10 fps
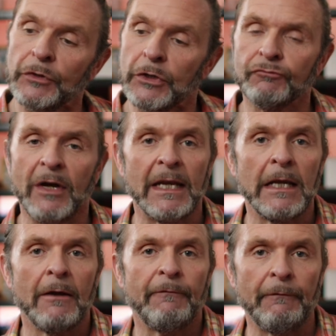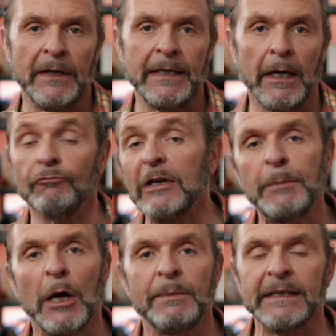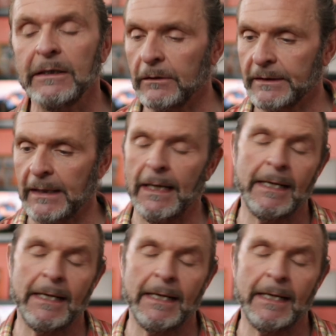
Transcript: that's ready for video, repurposing content.